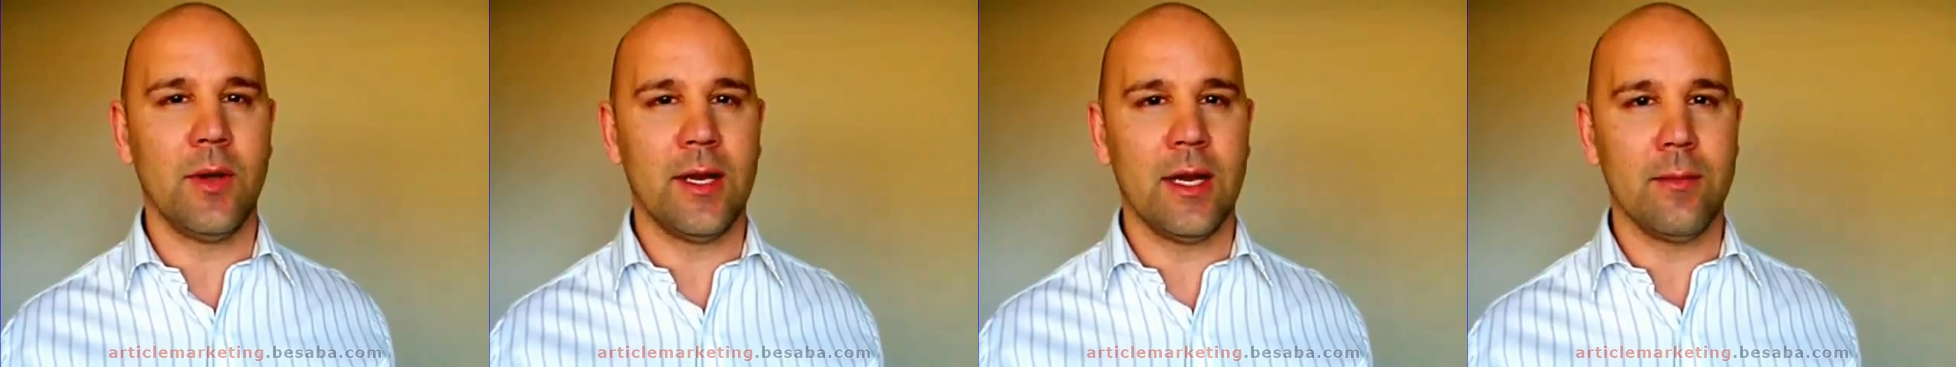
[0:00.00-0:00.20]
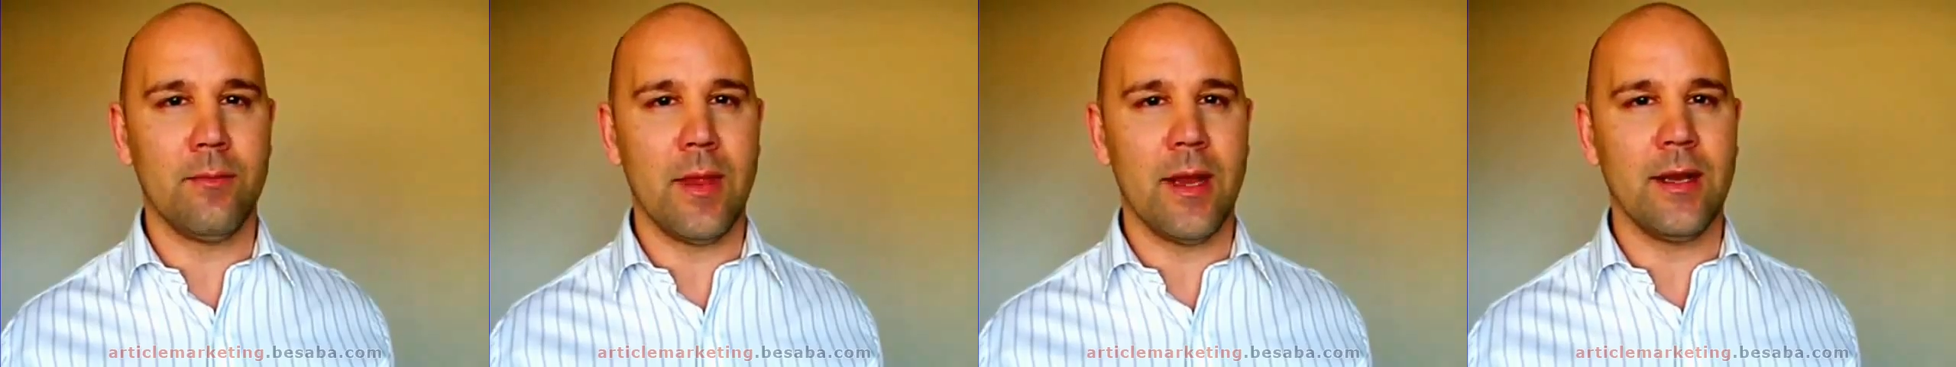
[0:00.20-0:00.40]

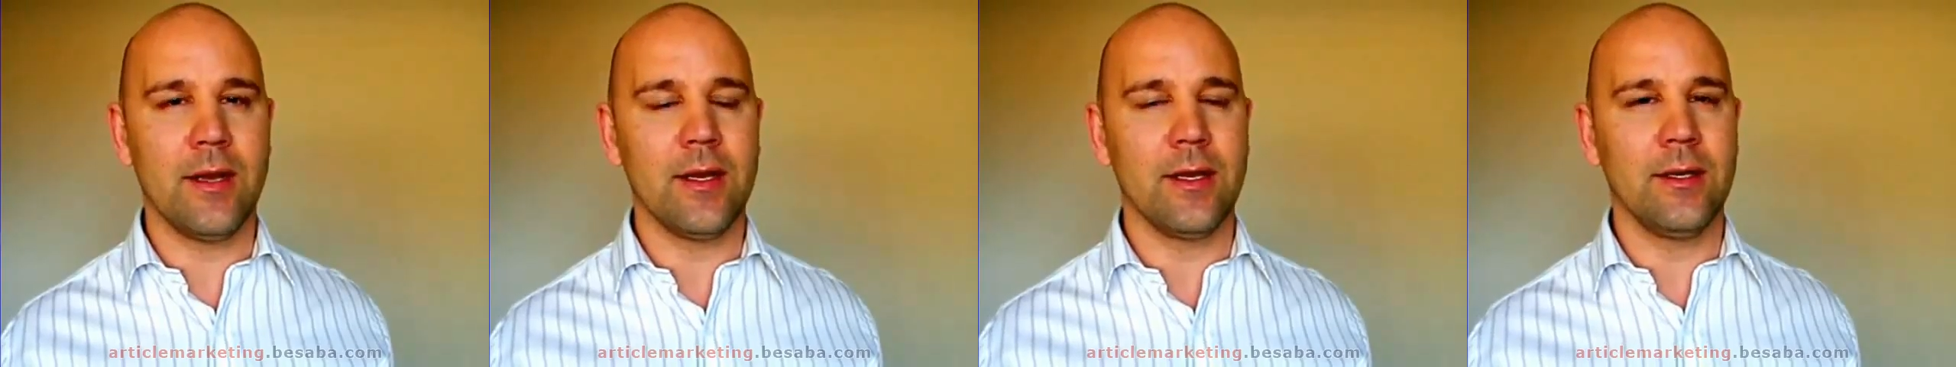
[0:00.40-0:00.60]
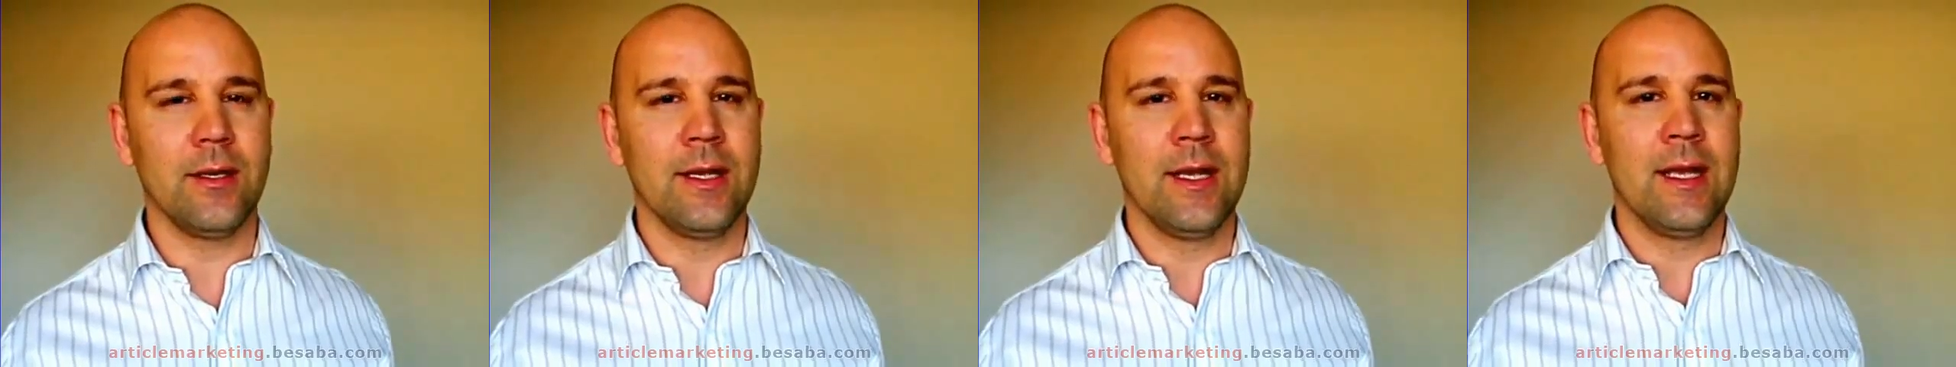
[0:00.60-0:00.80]

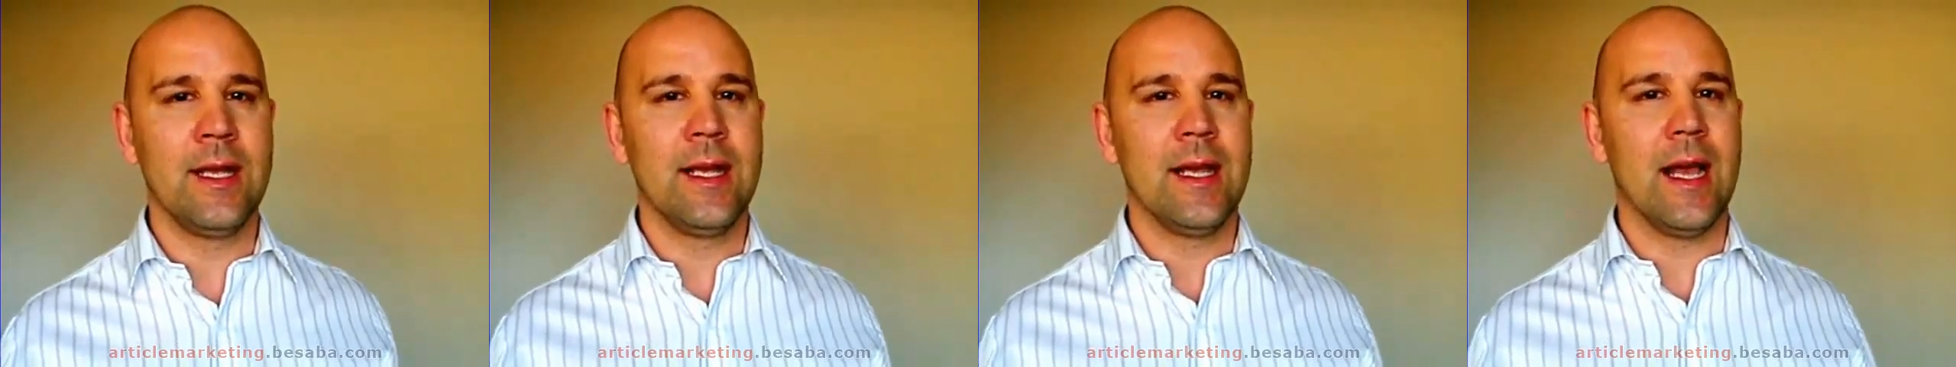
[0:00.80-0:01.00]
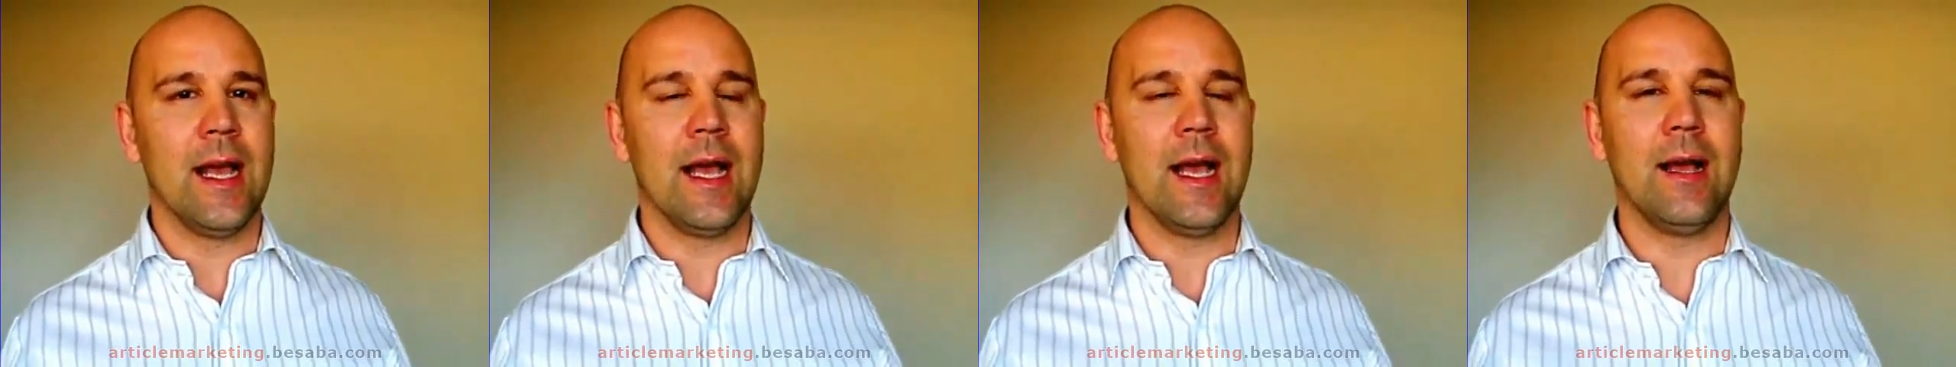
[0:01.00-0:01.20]
recommend it.
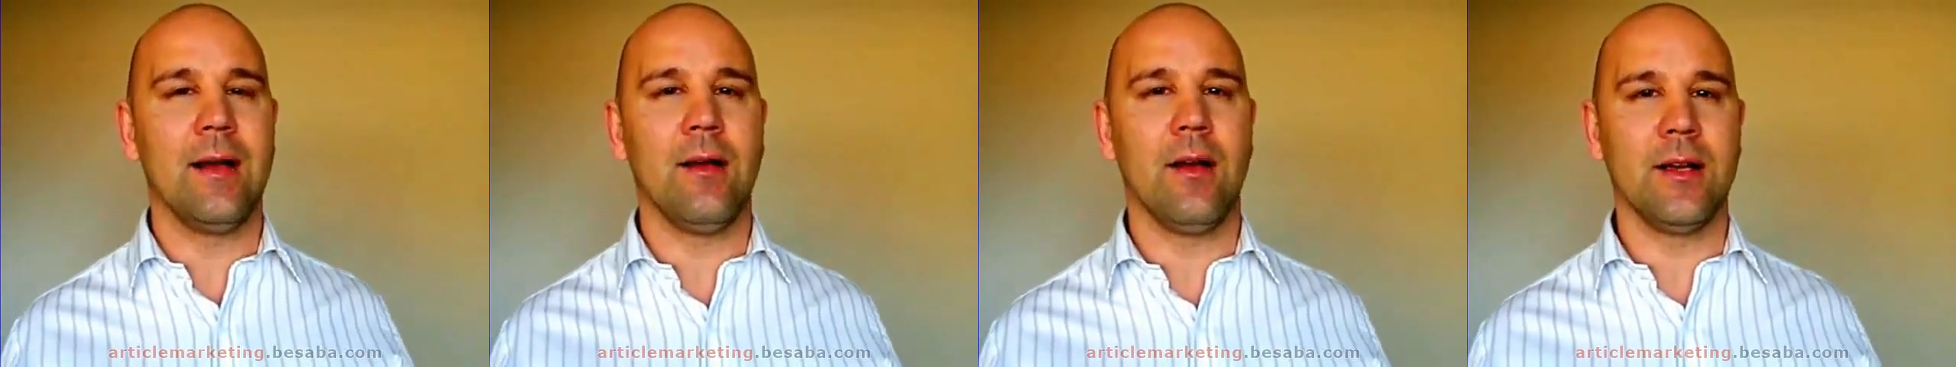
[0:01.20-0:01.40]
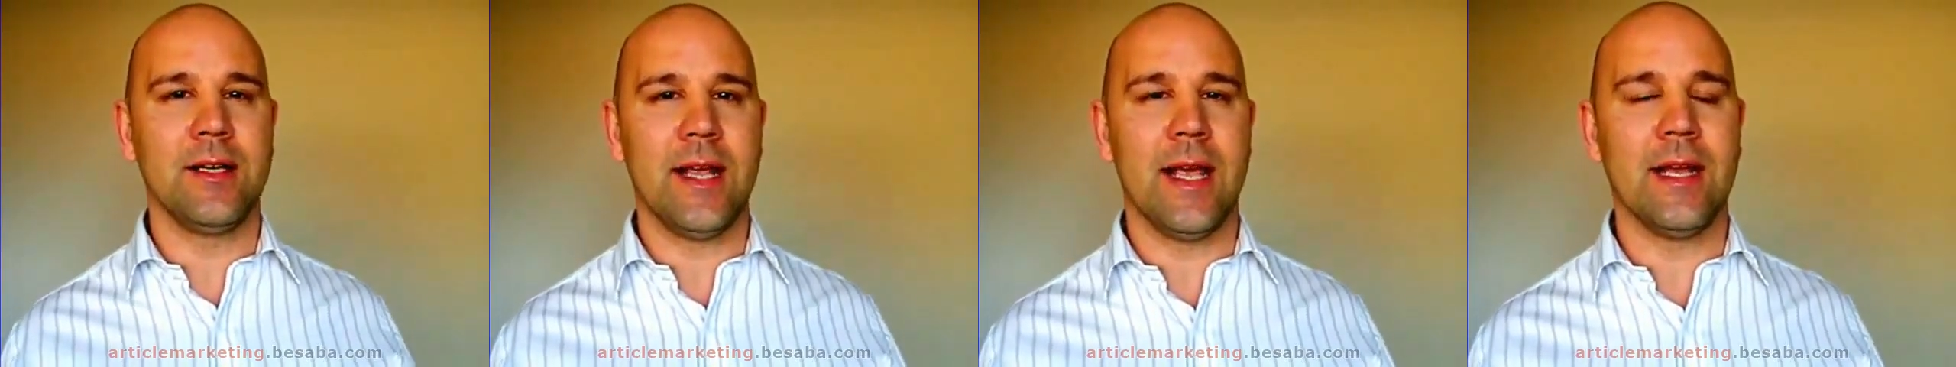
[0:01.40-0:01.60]

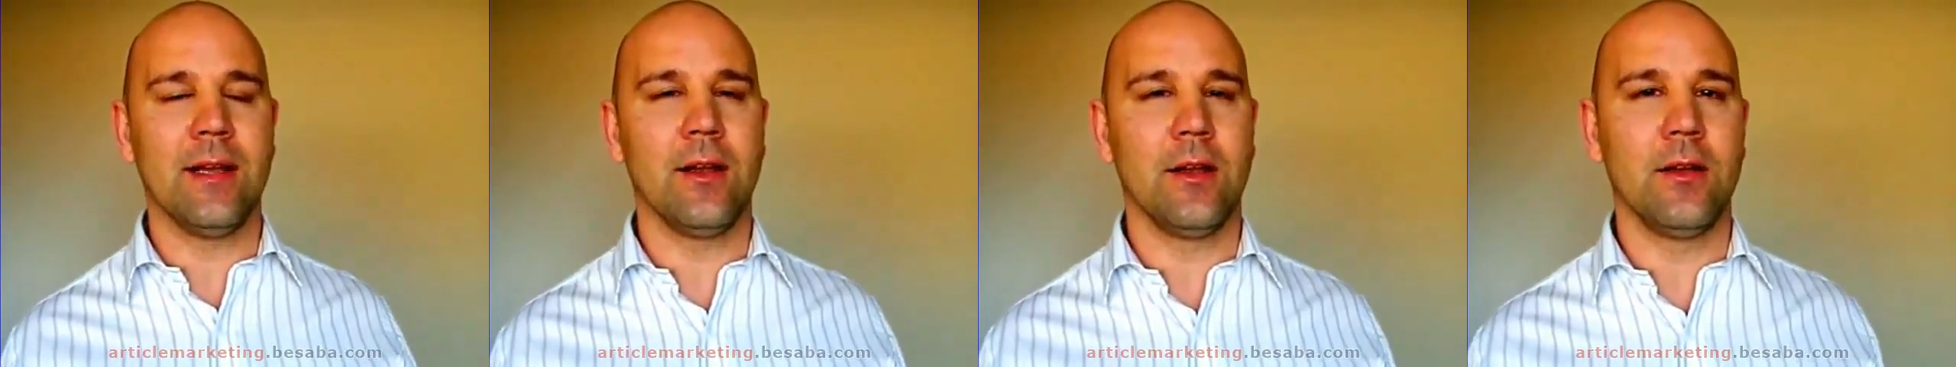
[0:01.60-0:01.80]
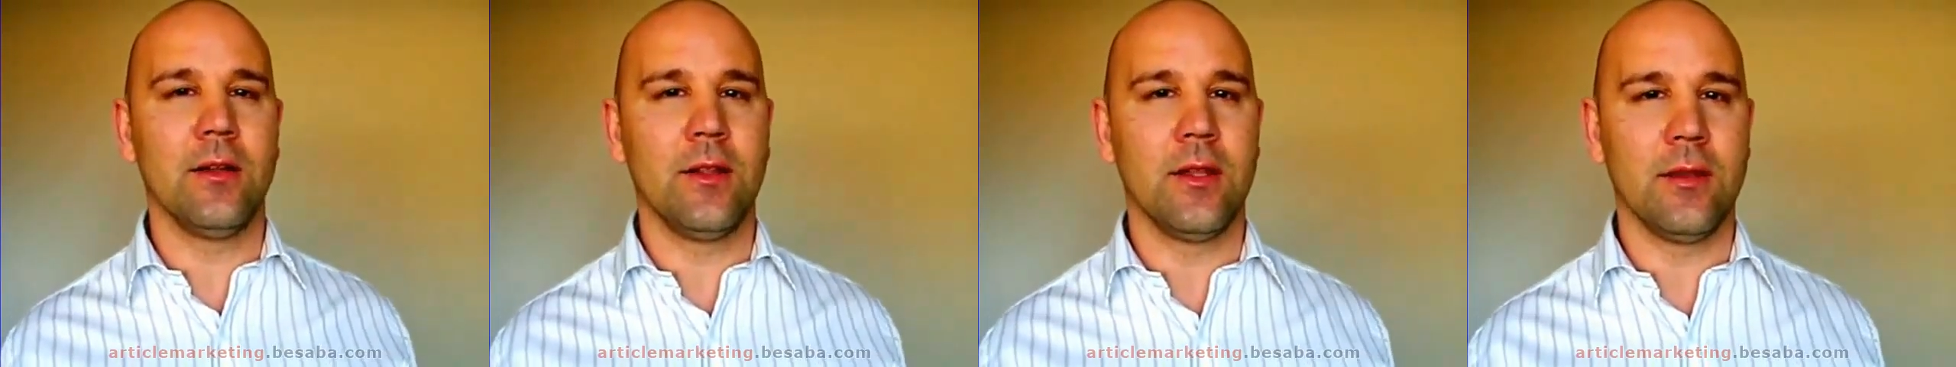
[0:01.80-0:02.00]
Uh, I
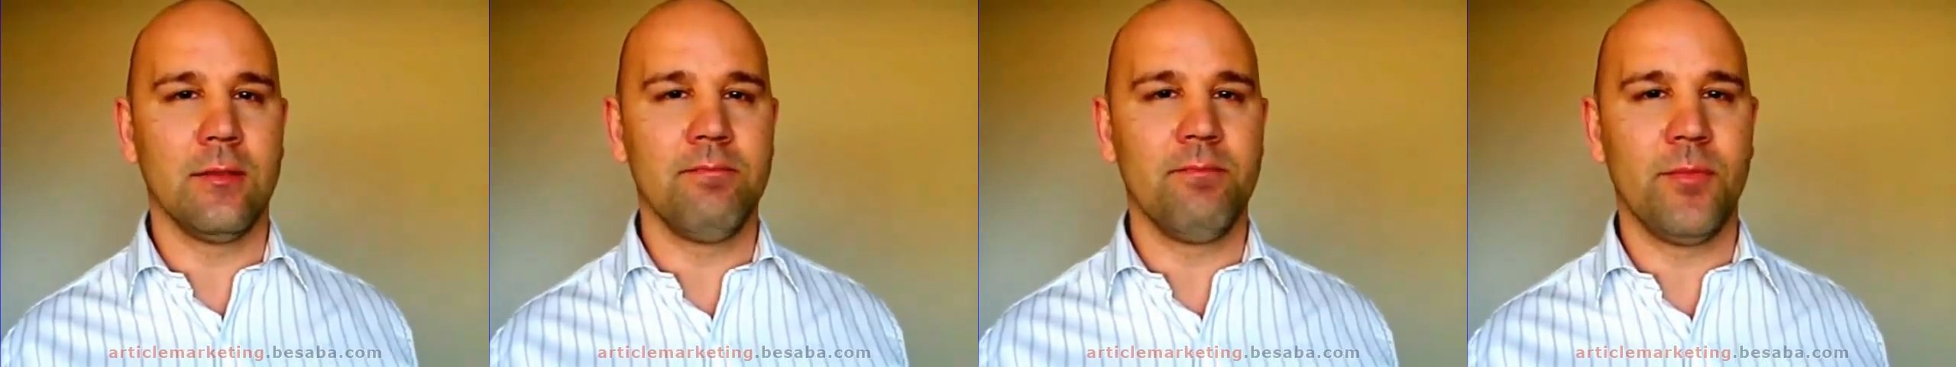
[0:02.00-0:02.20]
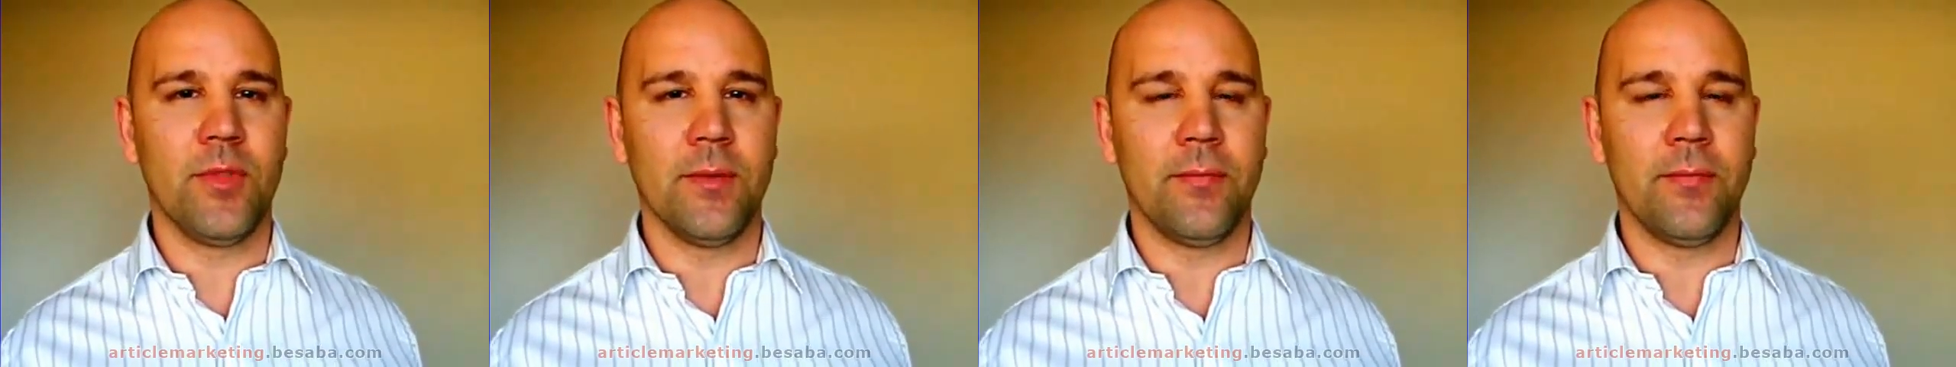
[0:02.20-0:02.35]
downloaded the,